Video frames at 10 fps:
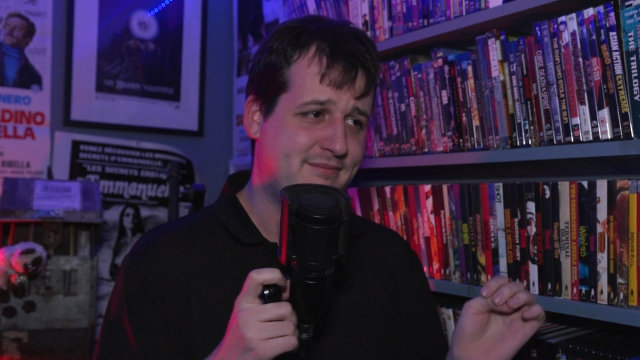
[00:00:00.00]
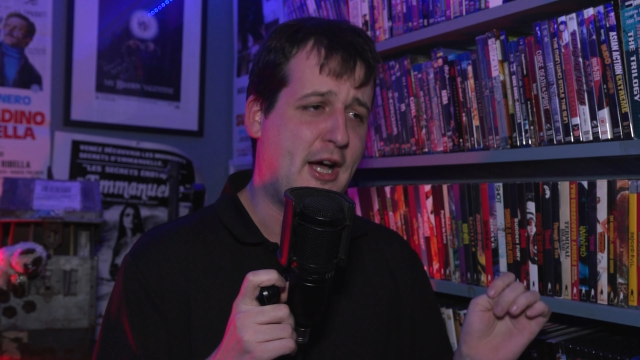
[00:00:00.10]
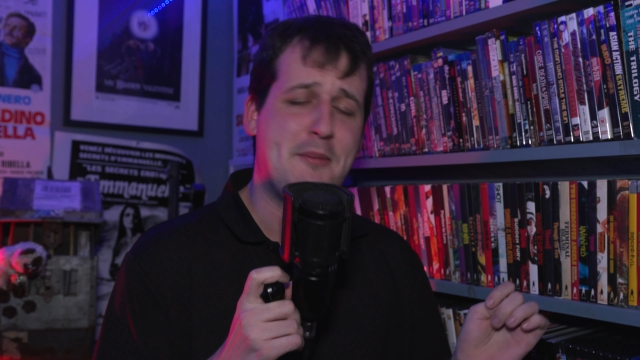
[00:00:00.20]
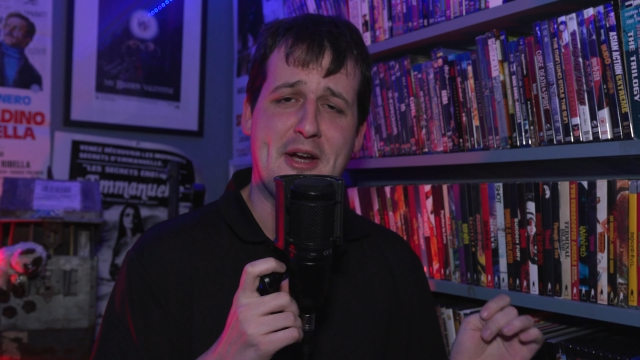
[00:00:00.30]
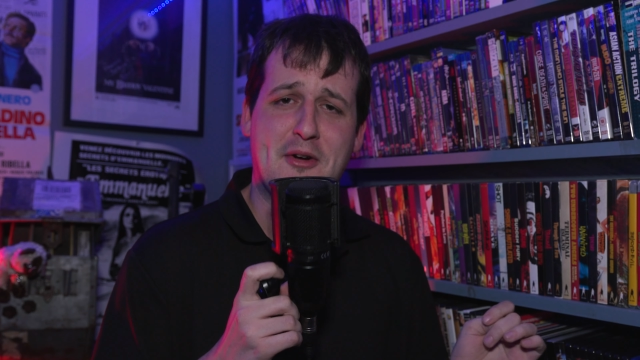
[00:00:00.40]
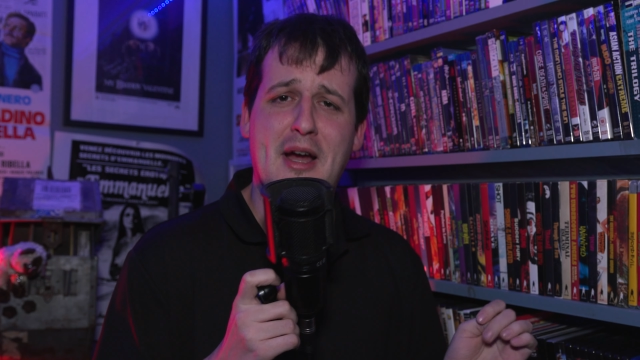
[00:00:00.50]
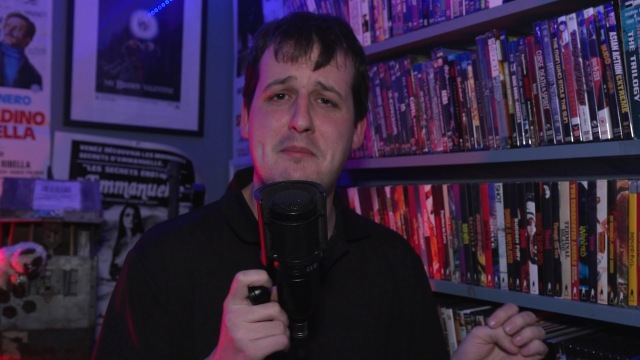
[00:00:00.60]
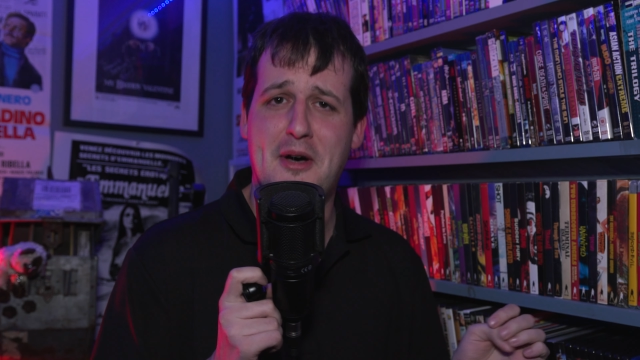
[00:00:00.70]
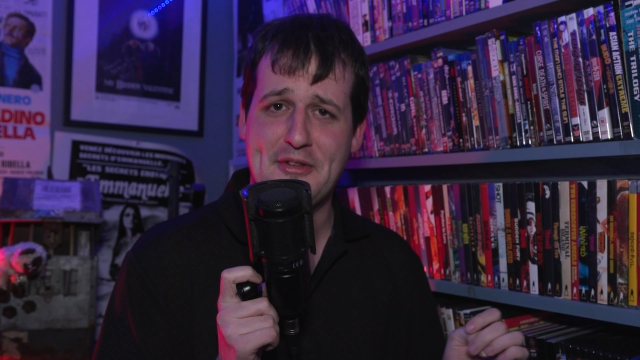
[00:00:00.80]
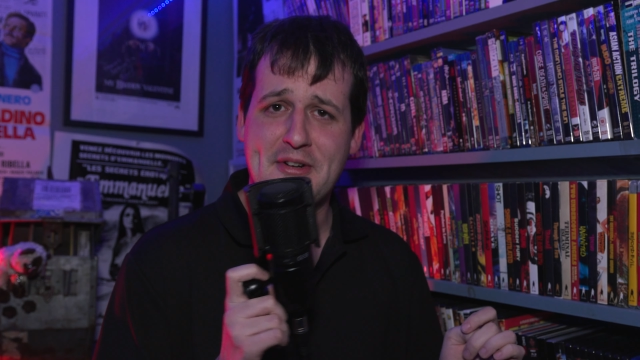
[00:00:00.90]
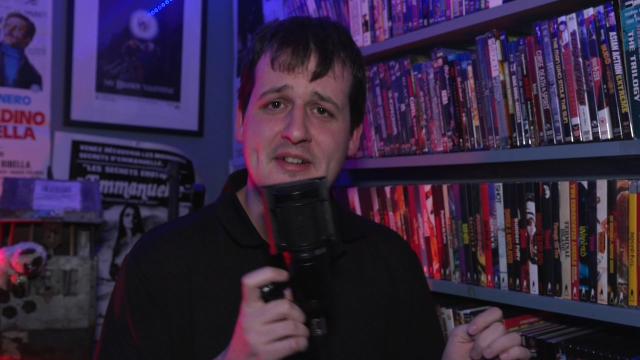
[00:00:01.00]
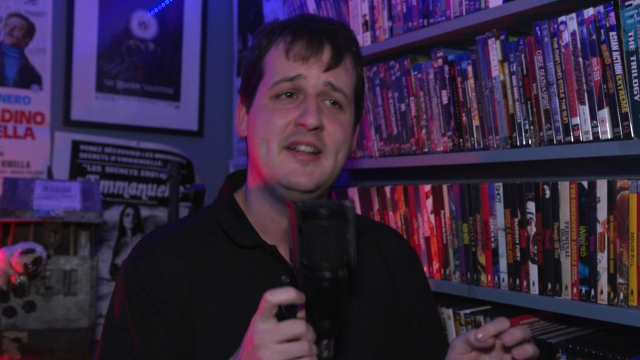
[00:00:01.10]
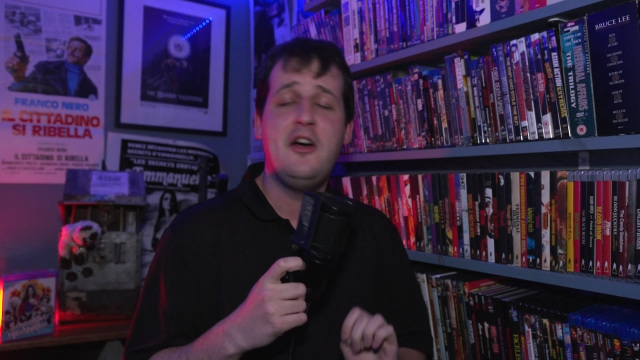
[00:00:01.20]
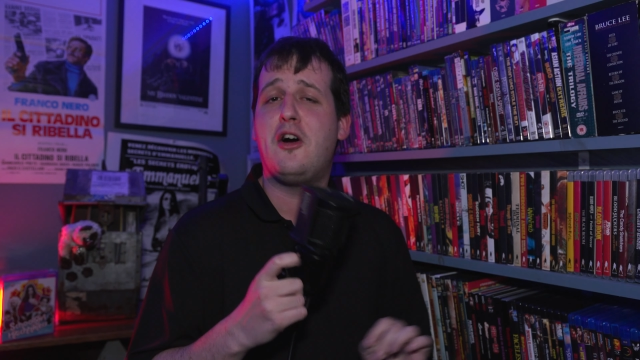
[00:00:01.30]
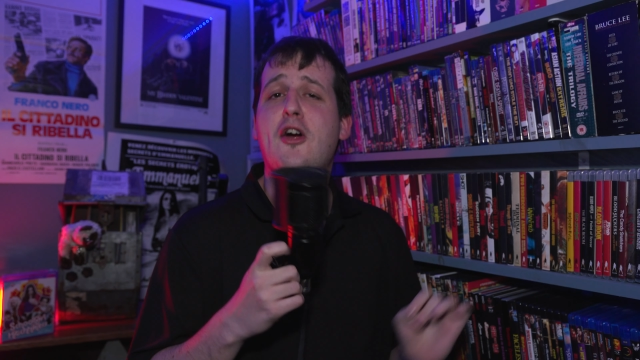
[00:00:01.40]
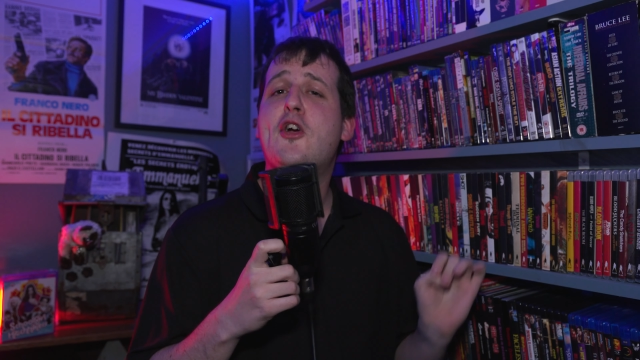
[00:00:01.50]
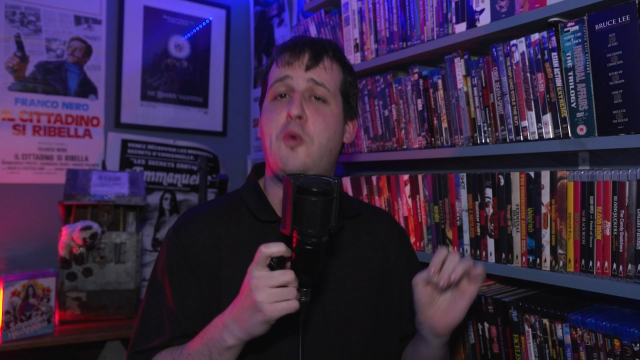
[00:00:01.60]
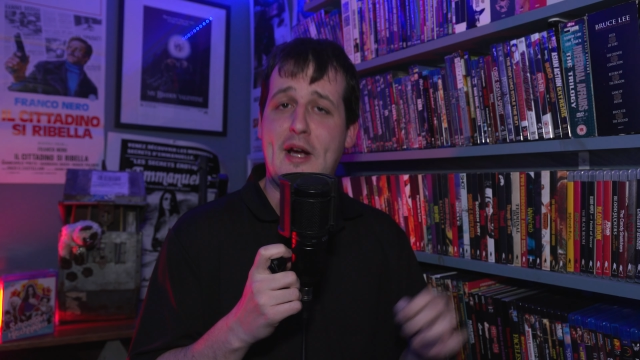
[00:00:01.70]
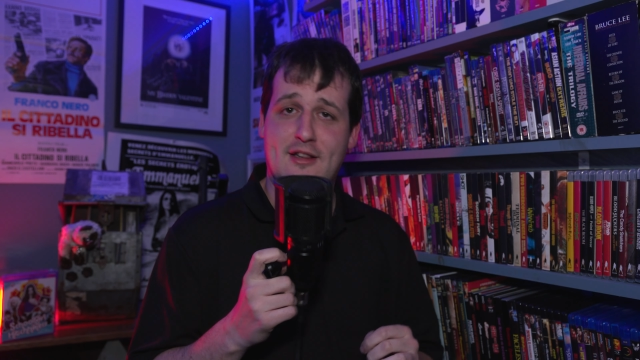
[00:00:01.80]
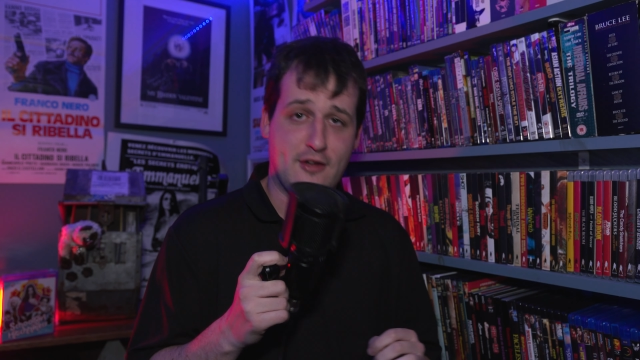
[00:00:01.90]
not my grandmother, are
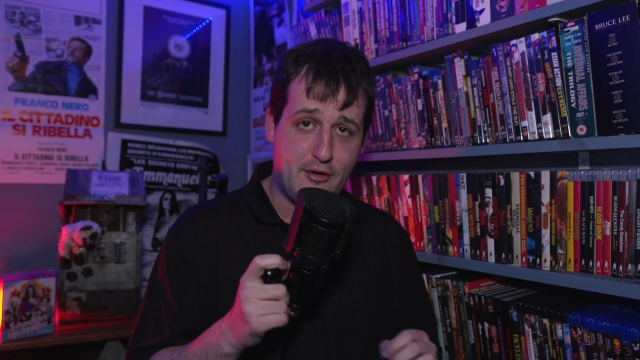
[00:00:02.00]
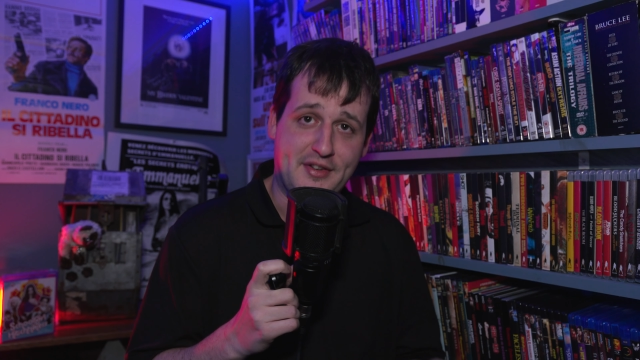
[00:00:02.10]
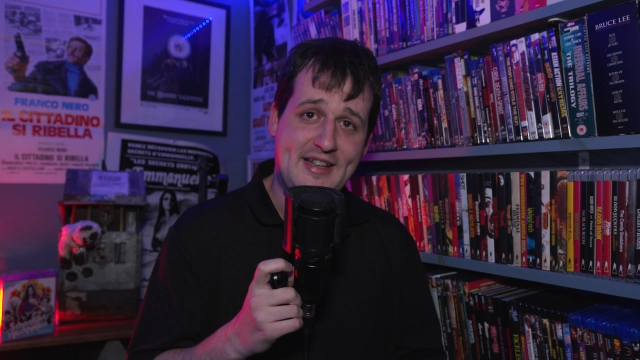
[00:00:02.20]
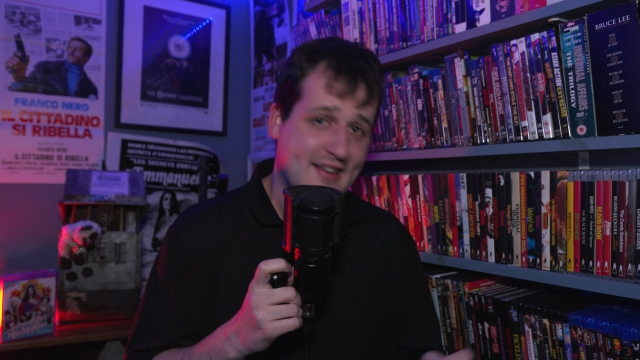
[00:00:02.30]
quite lovely